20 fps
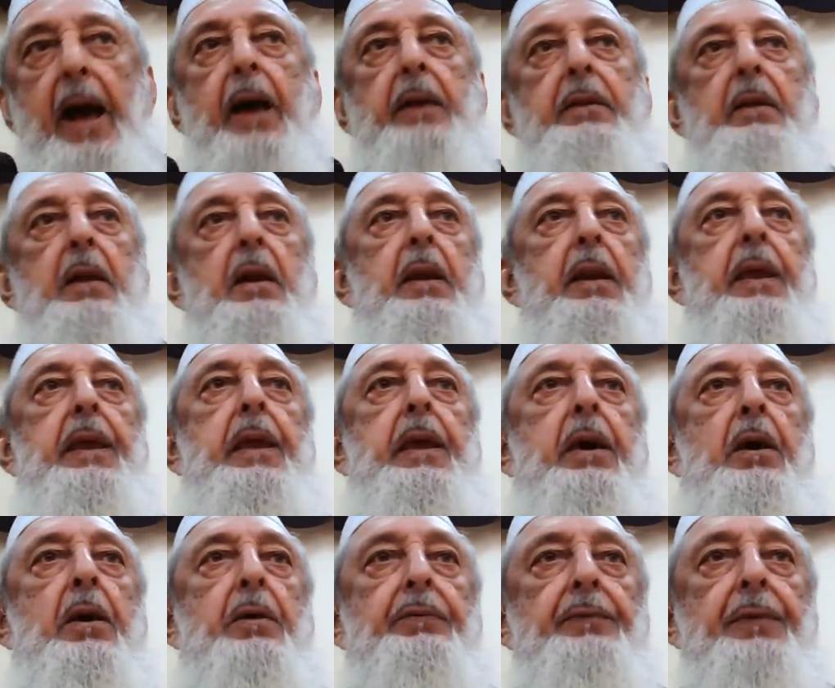And the
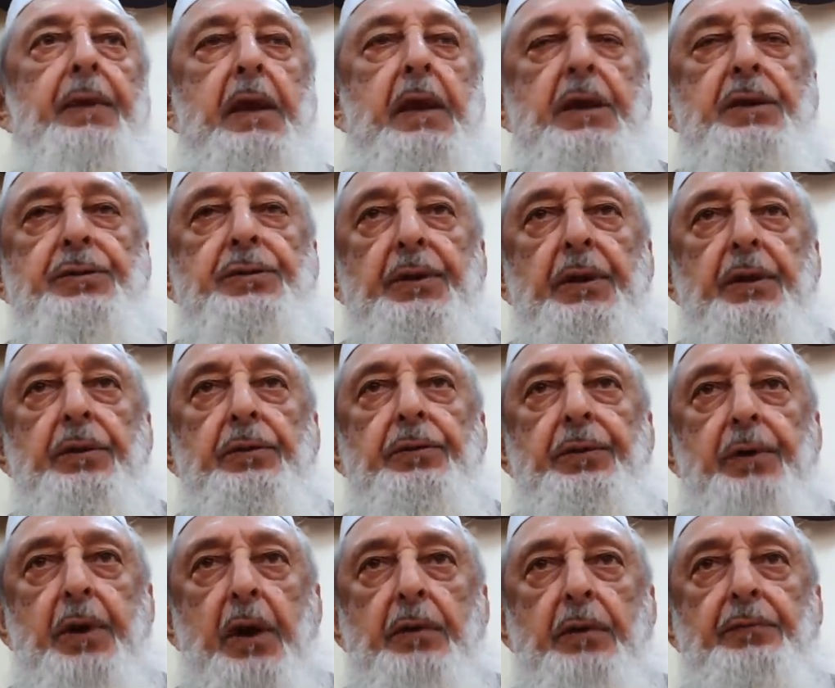League of Nations
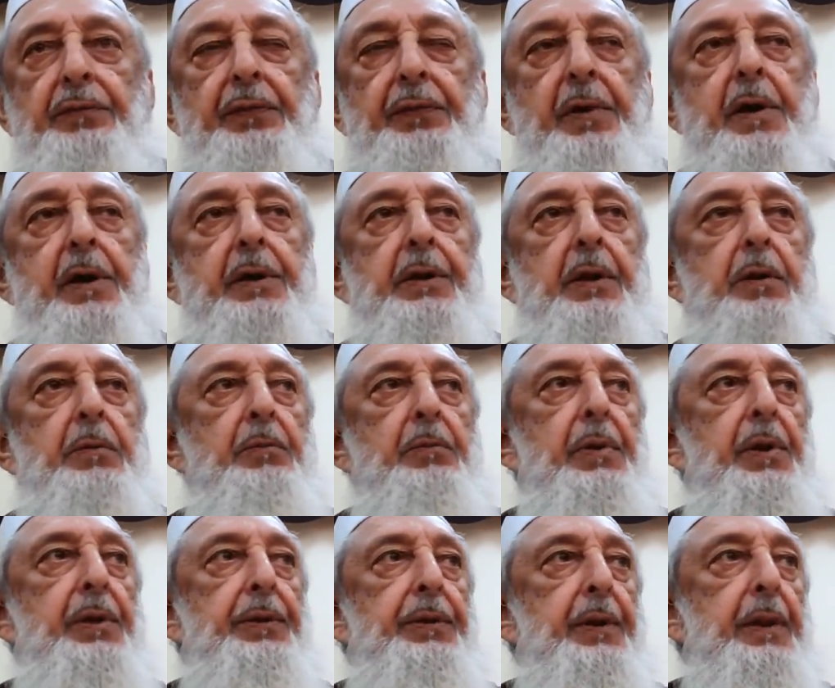conferred on
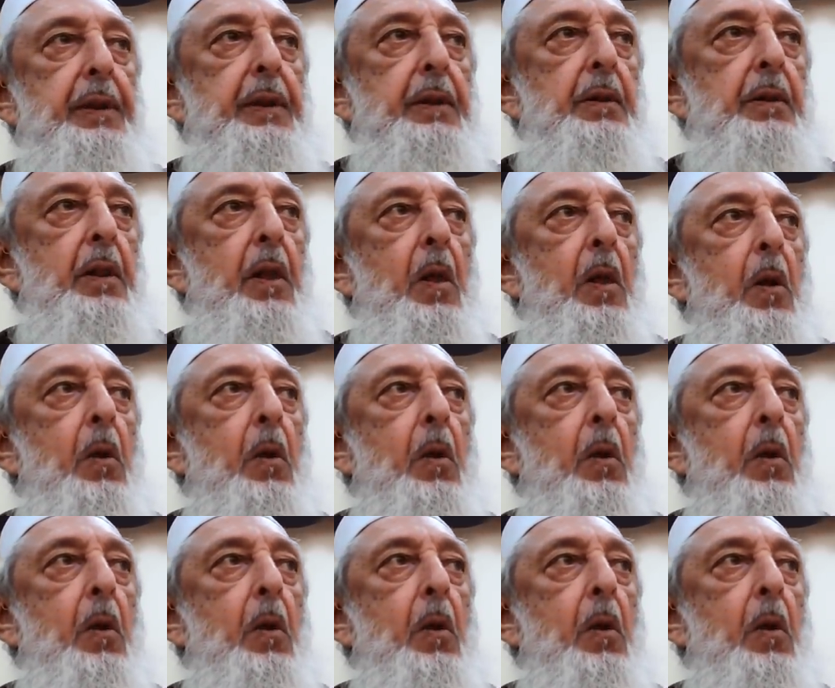Britain